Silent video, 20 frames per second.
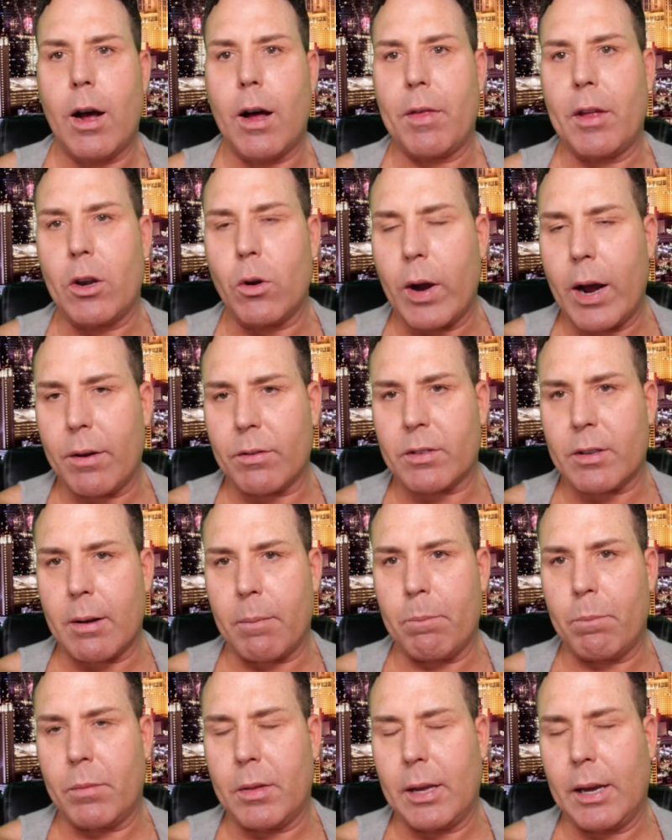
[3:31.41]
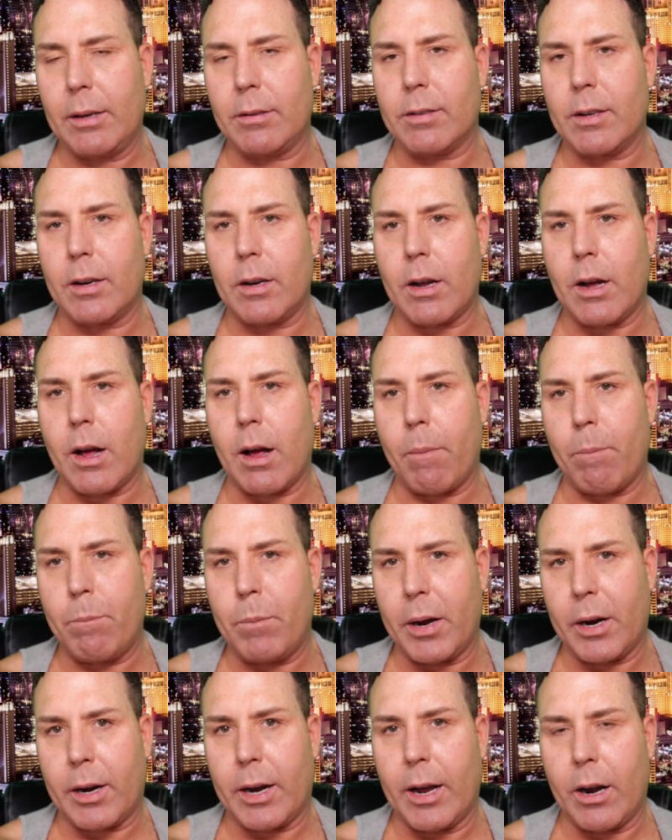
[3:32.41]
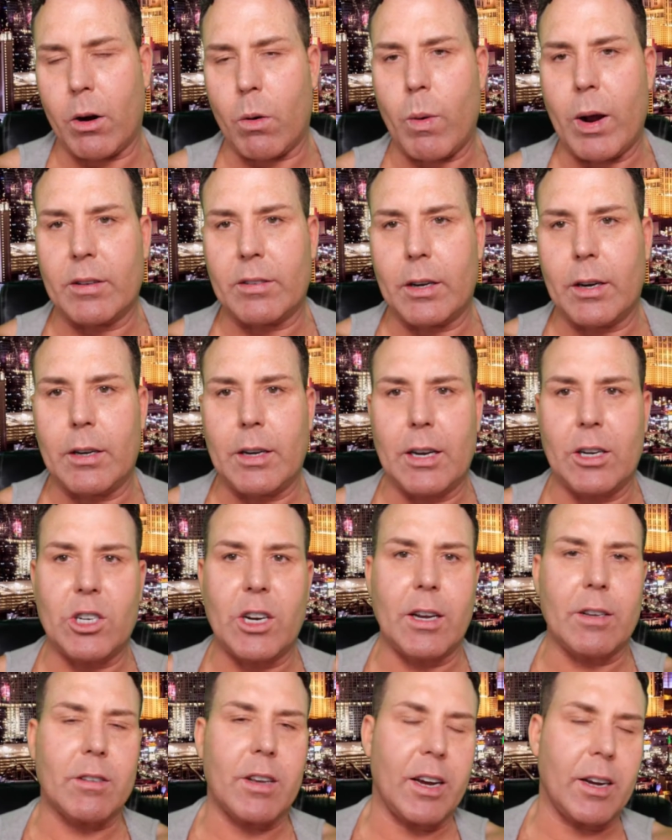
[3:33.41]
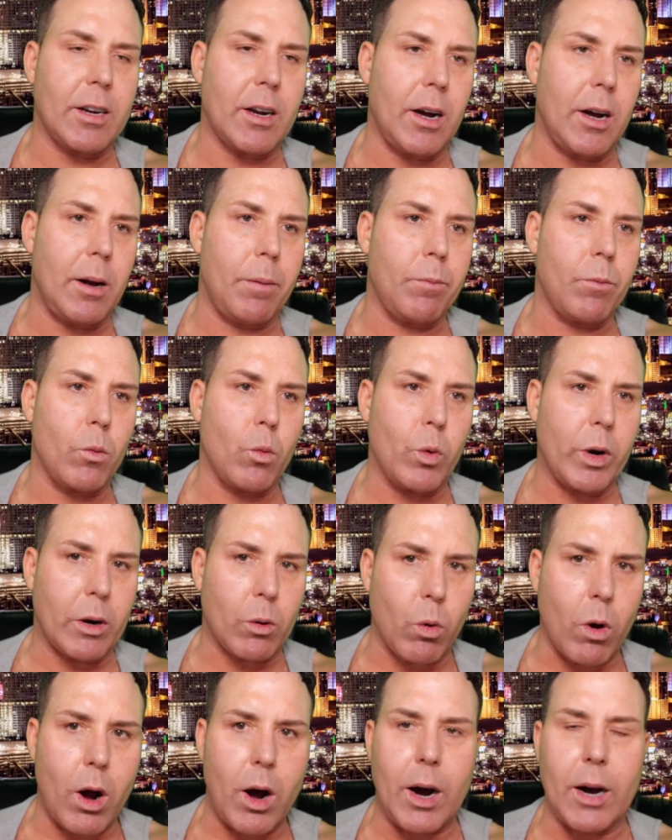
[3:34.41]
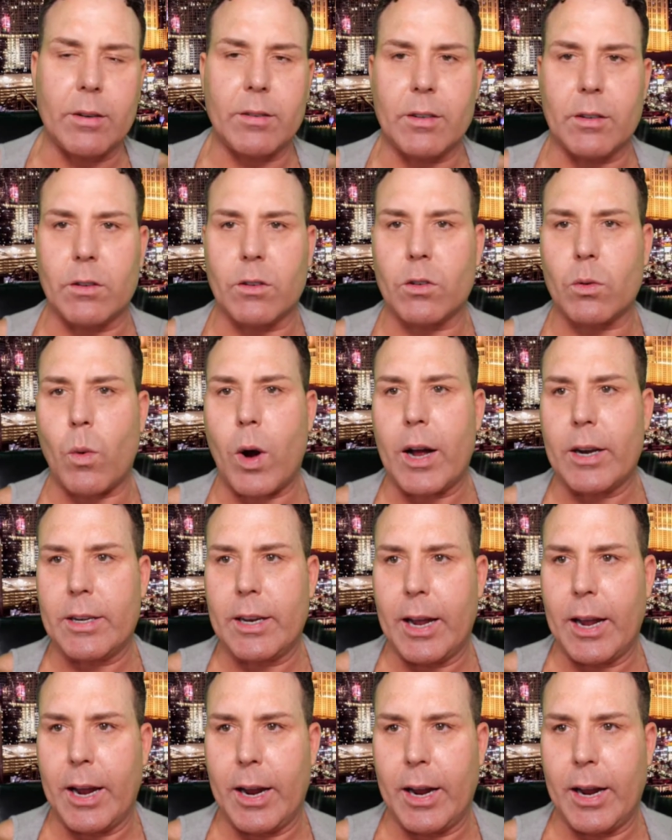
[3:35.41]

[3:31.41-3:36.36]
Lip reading: They do have some decent big hitter resident DJs like Rick Ross and Swate.